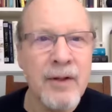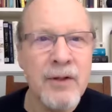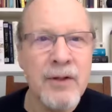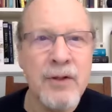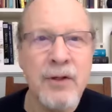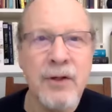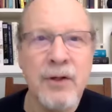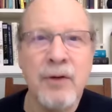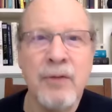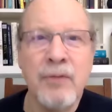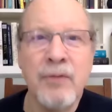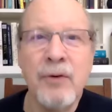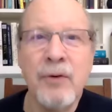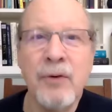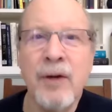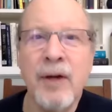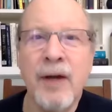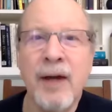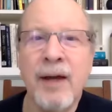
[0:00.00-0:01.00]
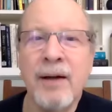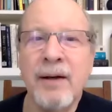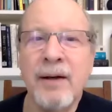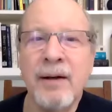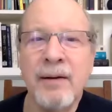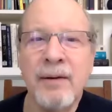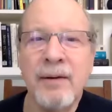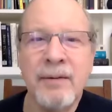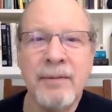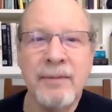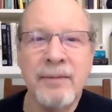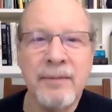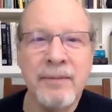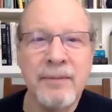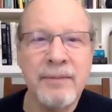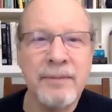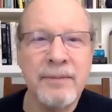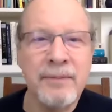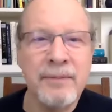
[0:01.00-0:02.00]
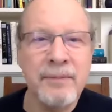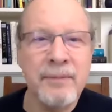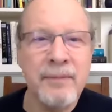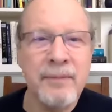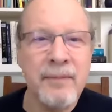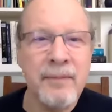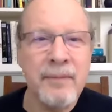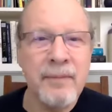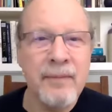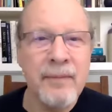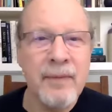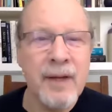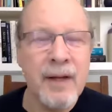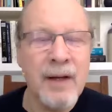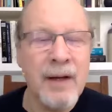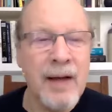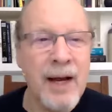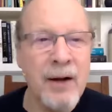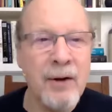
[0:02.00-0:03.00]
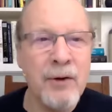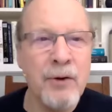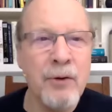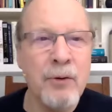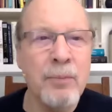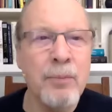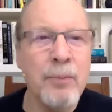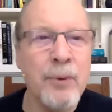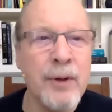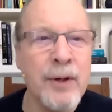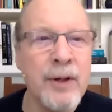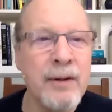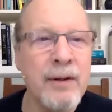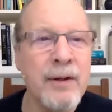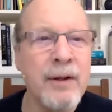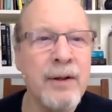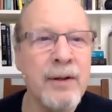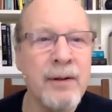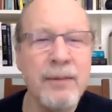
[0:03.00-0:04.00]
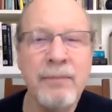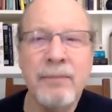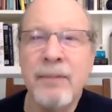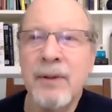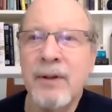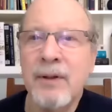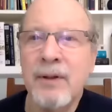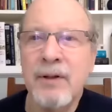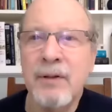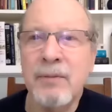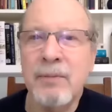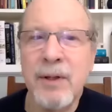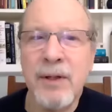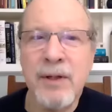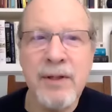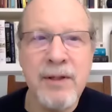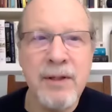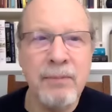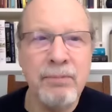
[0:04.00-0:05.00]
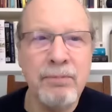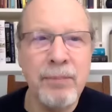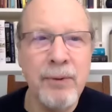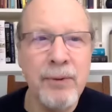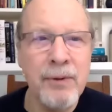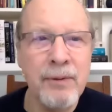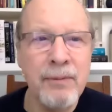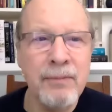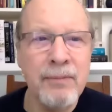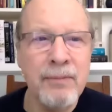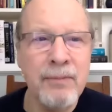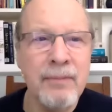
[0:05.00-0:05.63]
See if you can allow your breathing to be simple,